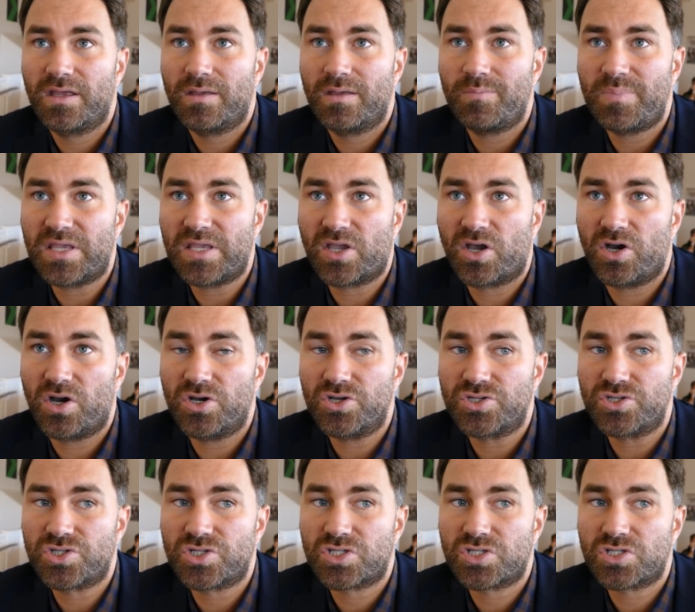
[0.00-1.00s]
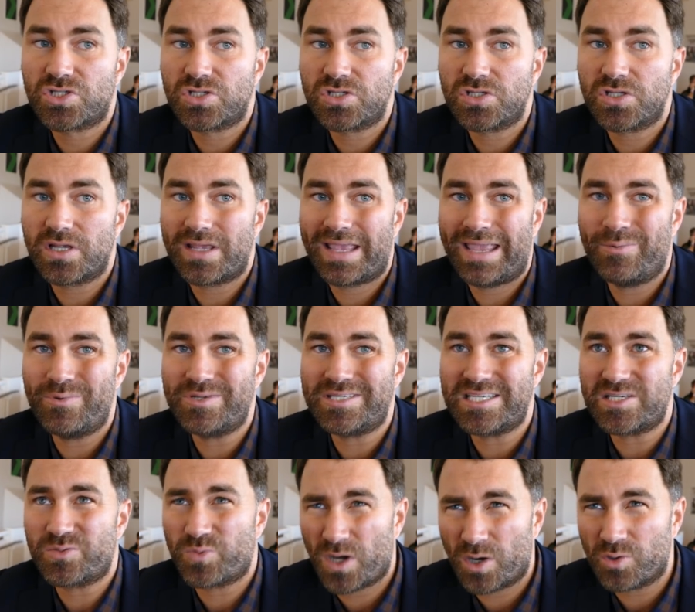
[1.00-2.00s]
because it was
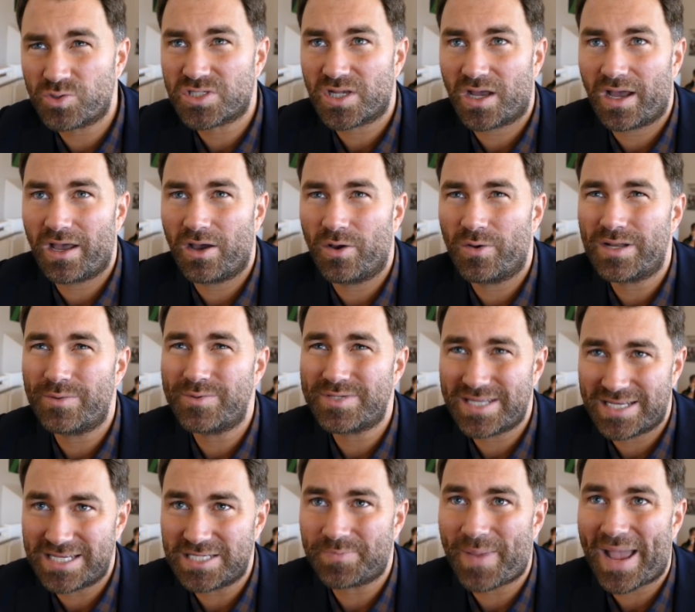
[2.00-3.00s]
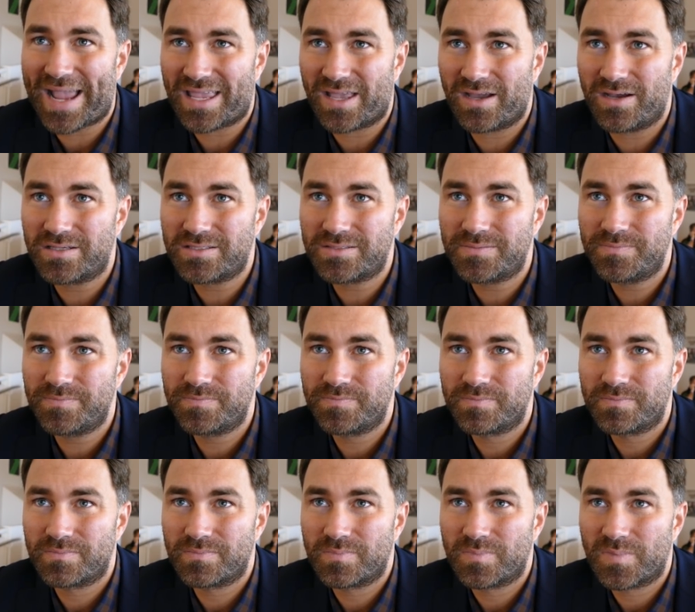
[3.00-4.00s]
his world title and it was in his backyard,
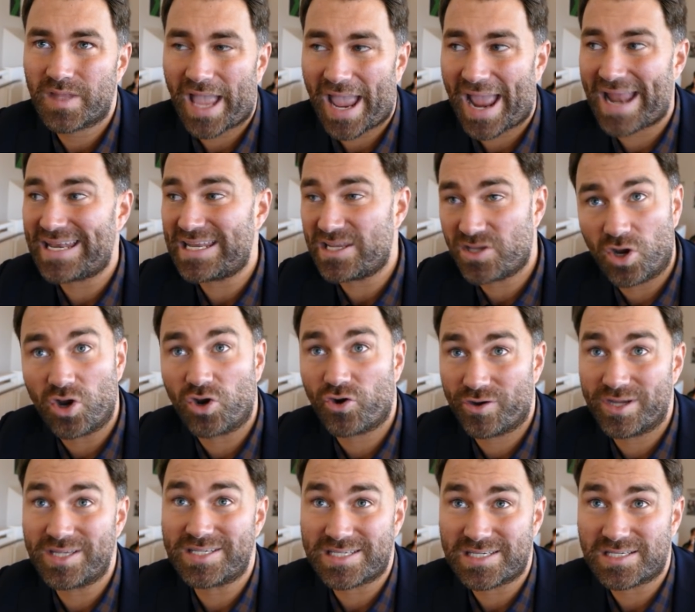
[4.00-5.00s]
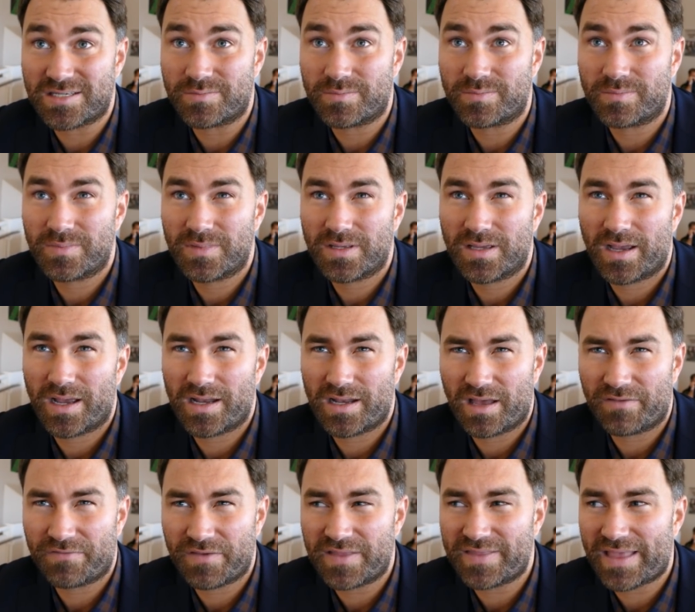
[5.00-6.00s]
and he got criticism, mm. and
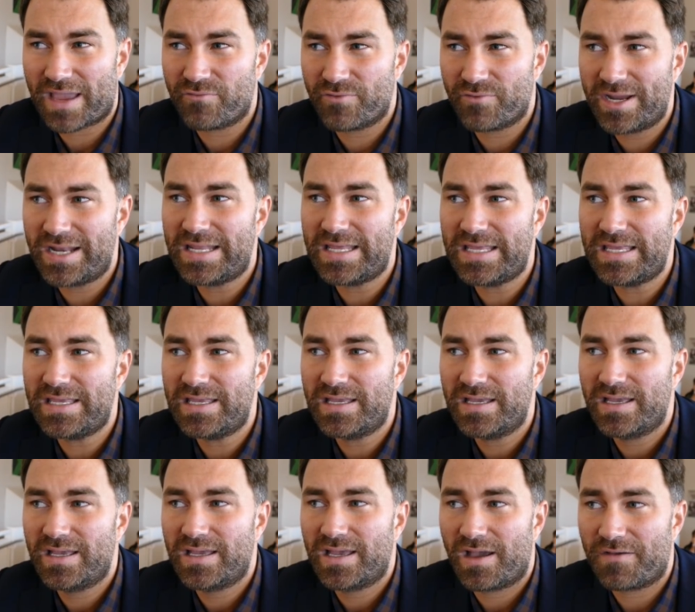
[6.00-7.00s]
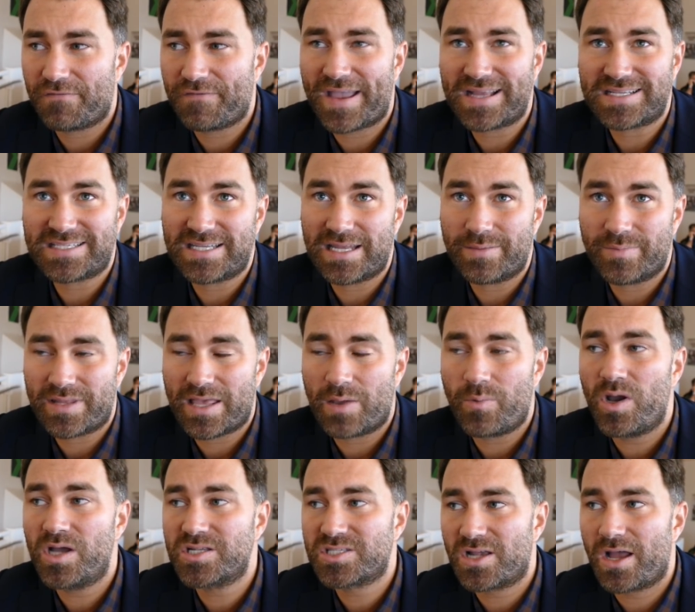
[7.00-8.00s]
I think that really affected him. And there
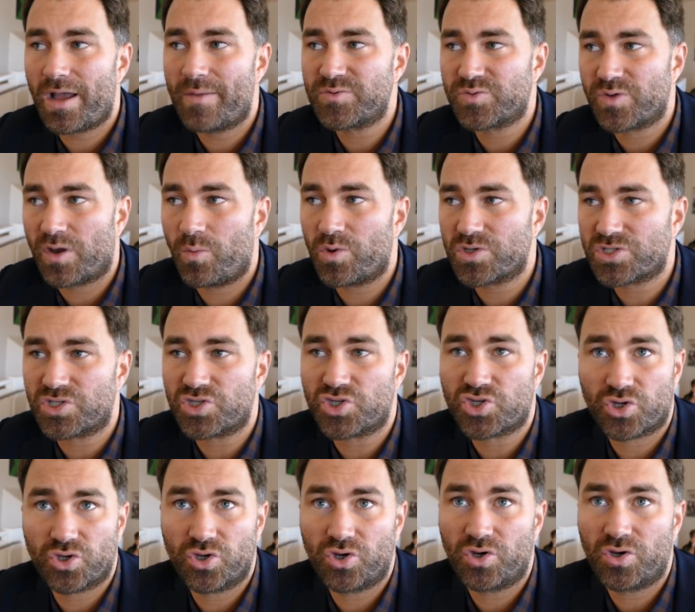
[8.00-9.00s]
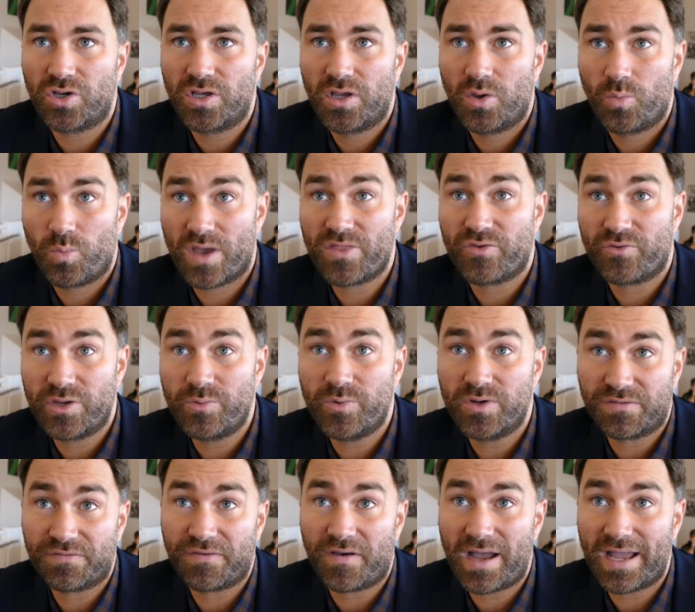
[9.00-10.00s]
were times where I wasn't sure whether he
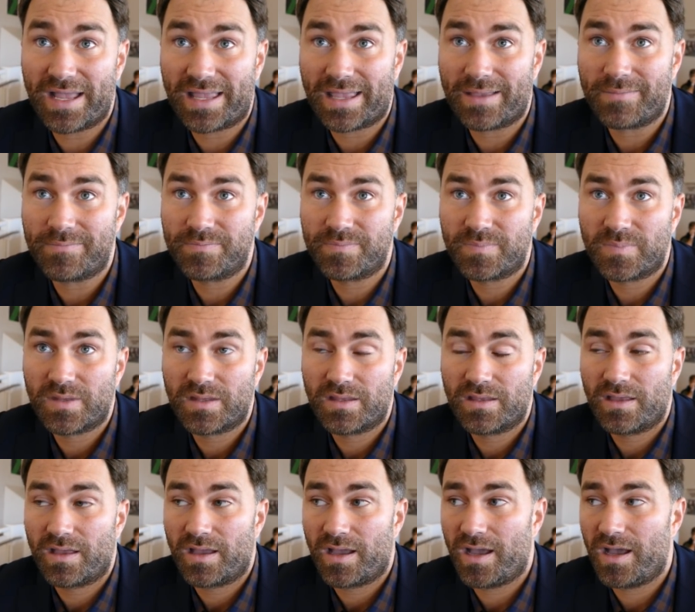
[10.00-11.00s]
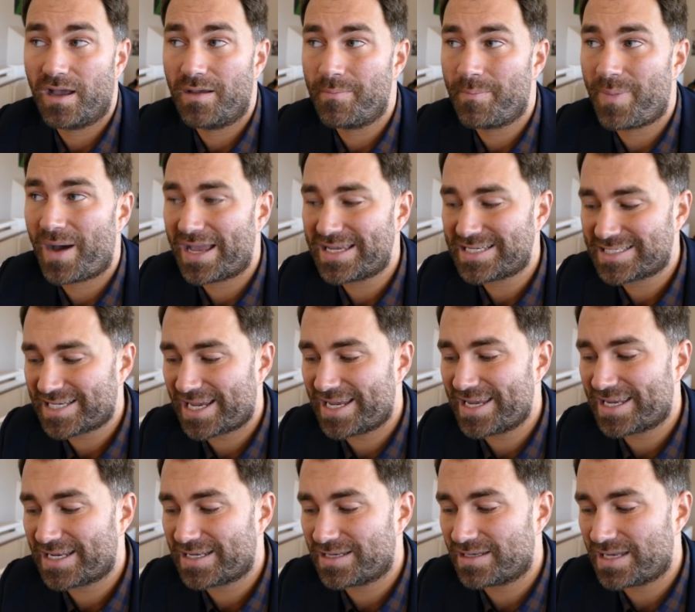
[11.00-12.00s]
would fight again, mm. um, but it's
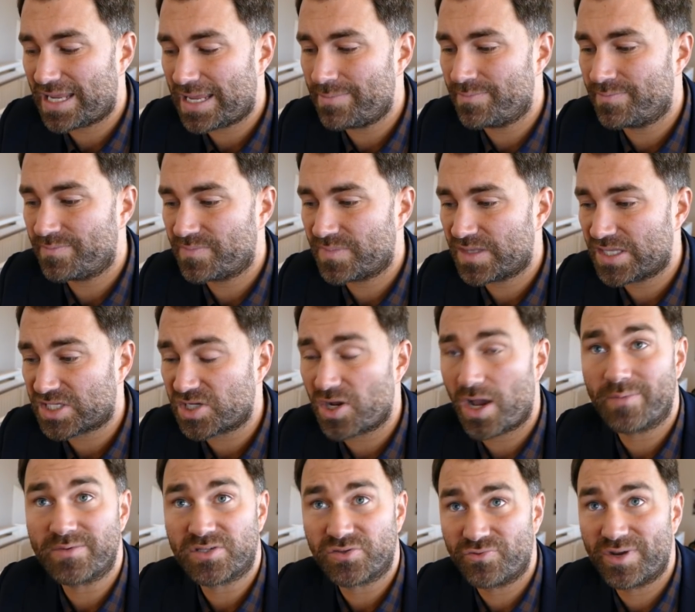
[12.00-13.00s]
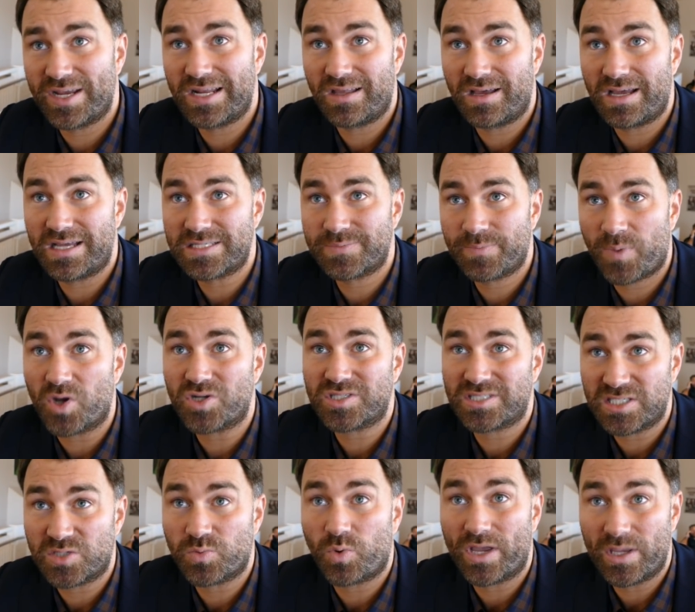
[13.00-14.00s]
taken him the time to realise
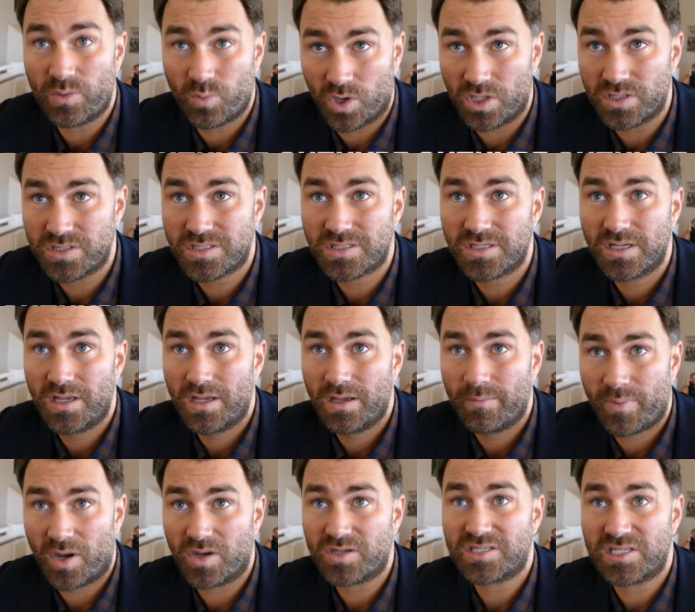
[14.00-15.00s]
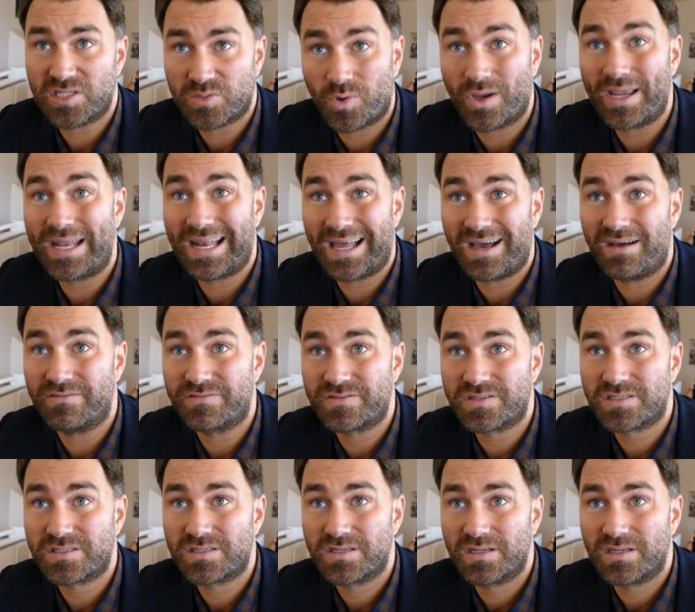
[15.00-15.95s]
boxing's what he wants, boxing's what he loves,